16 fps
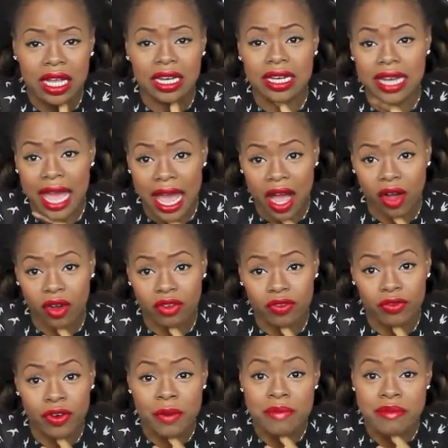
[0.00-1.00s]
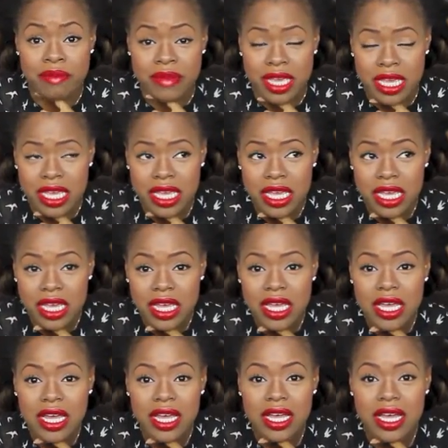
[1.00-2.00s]
Now, for me,
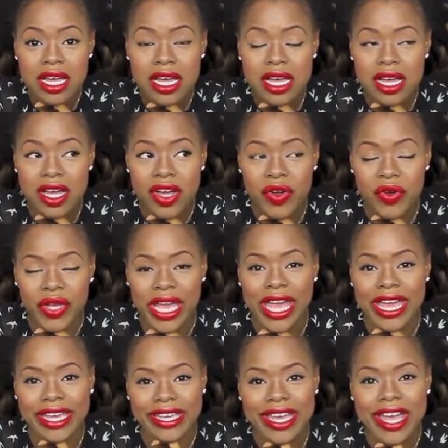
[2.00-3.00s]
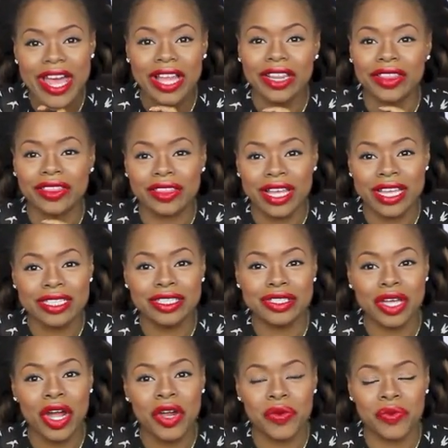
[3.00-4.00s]
okay, let's
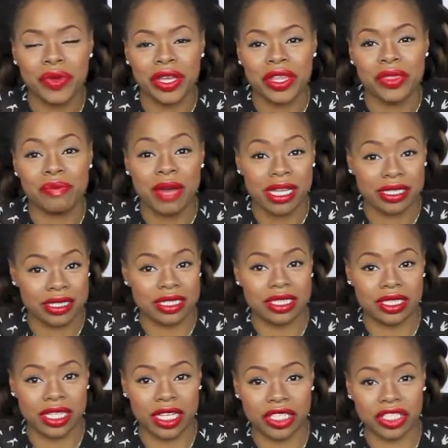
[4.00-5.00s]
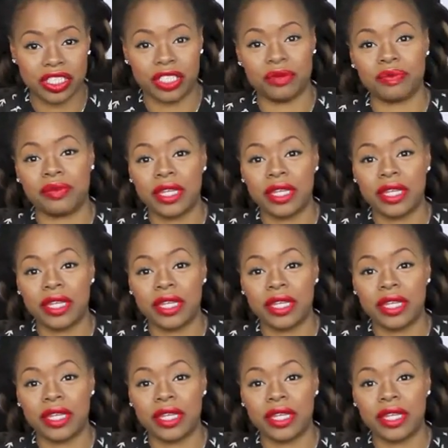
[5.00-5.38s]
start with my C-section.